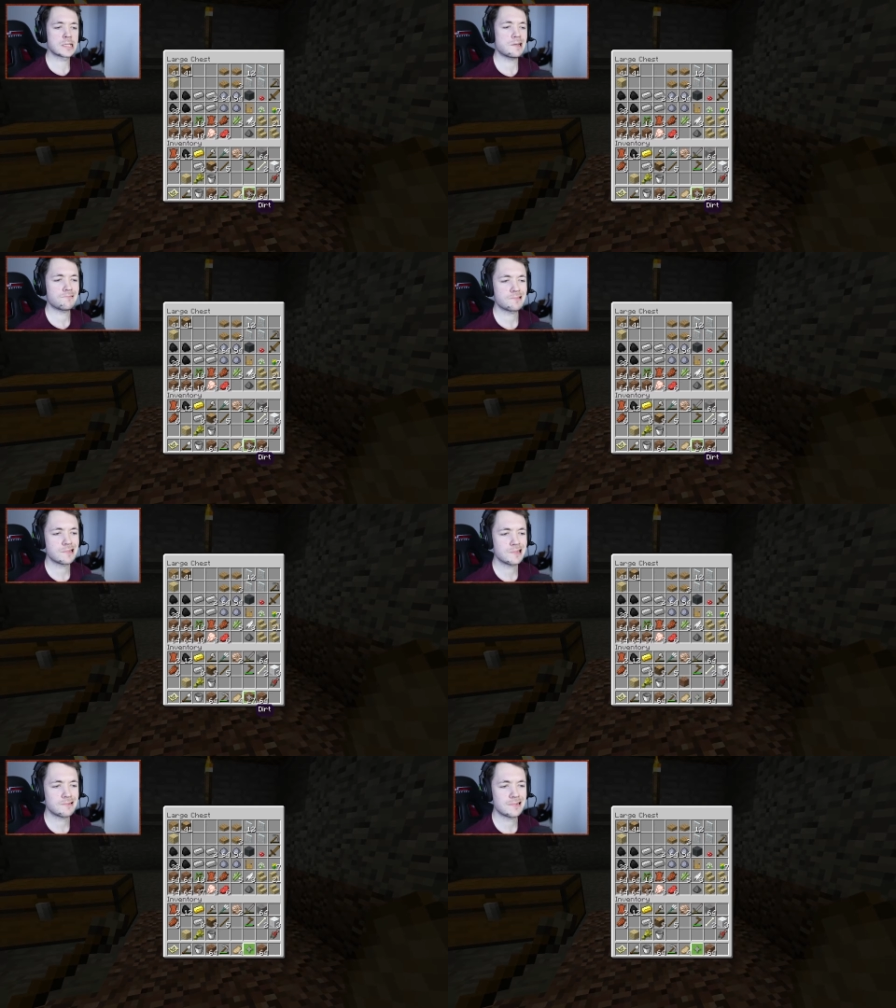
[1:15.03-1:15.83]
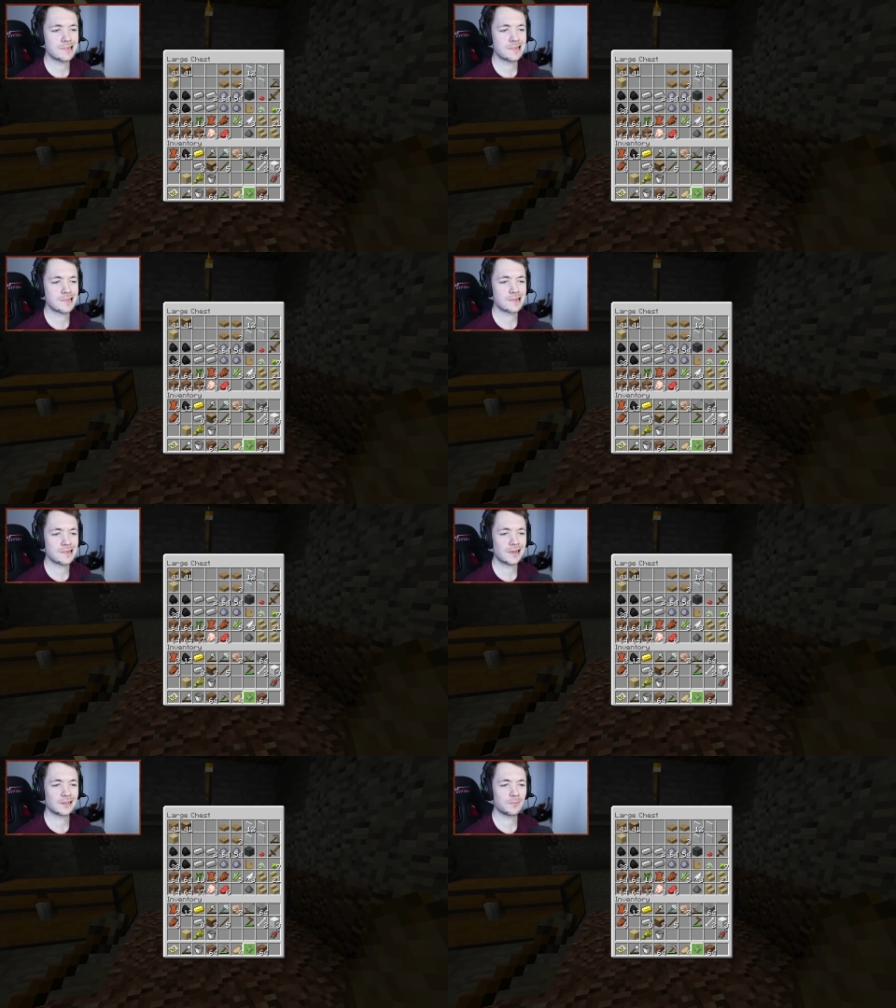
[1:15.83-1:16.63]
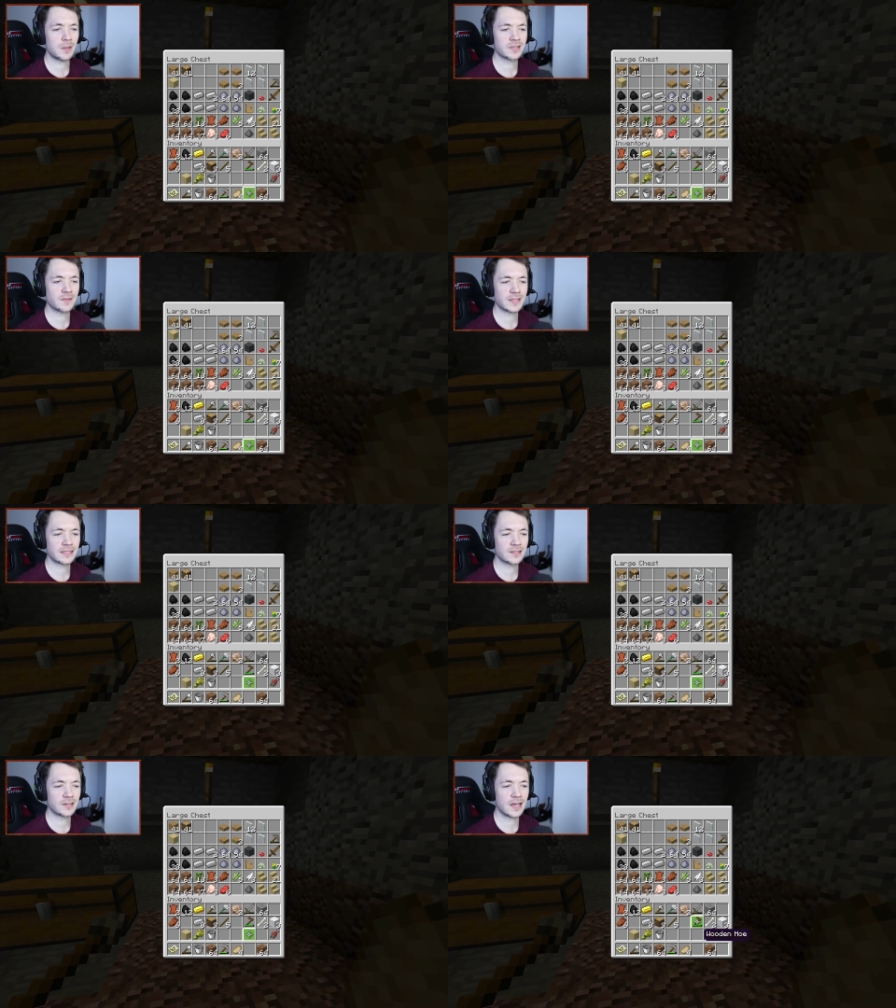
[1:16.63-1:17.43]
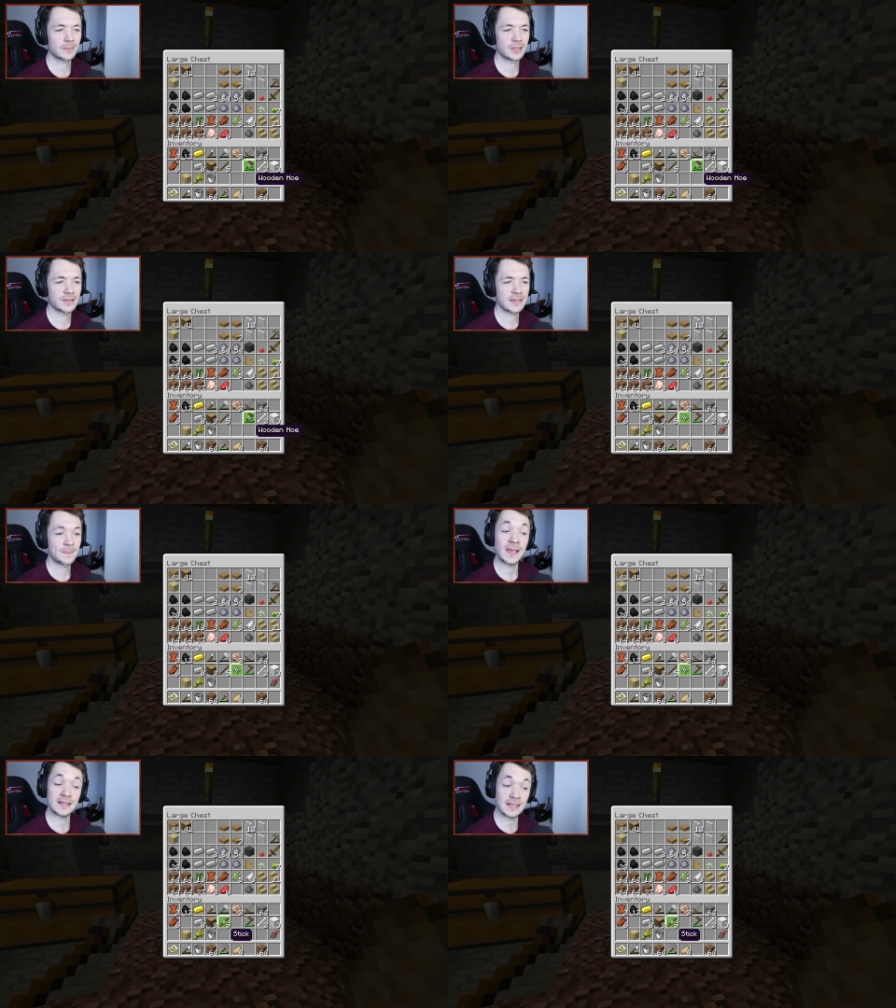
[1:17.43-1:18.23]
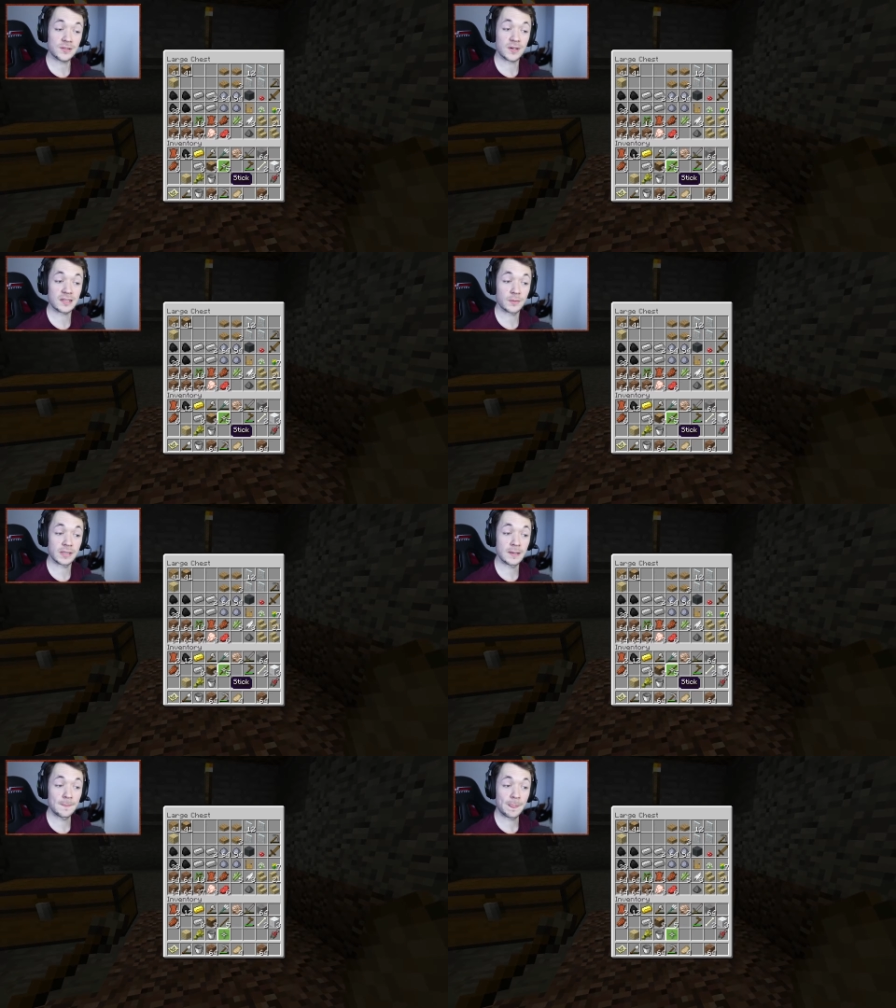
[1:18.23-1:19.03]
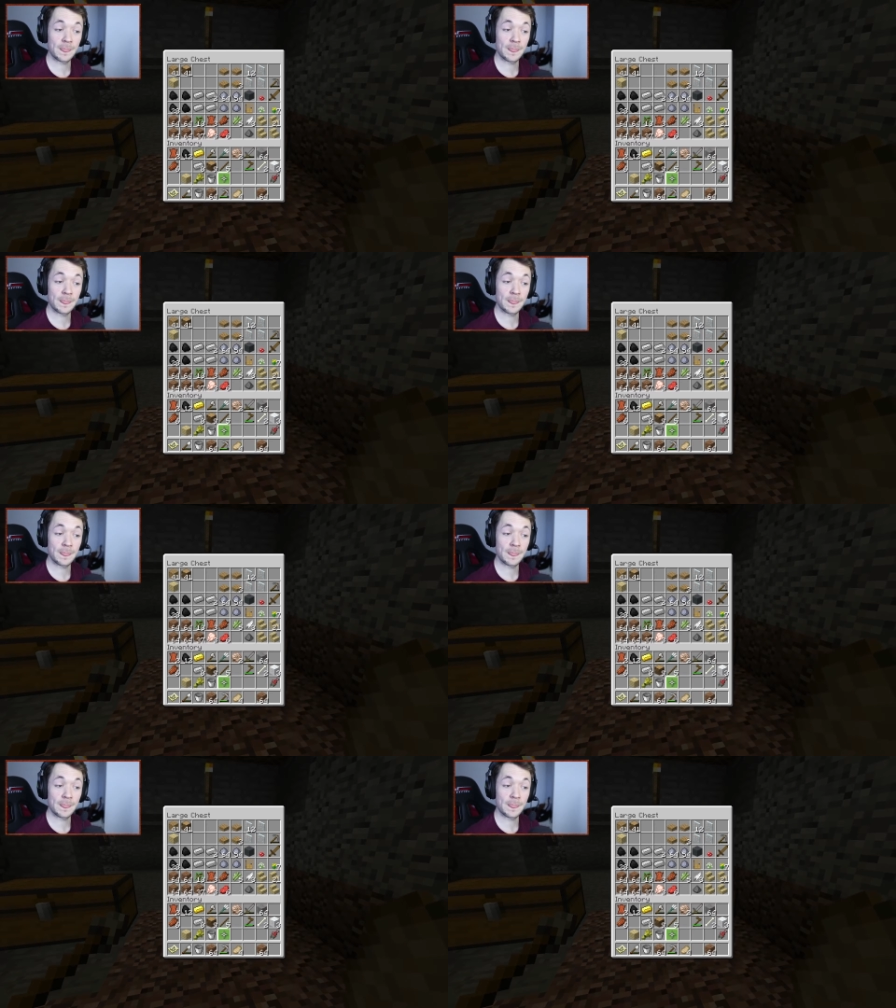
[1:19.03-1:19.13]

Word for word: I have no idea. That's maybe something to look up, Lewis. That's an interesting one, though.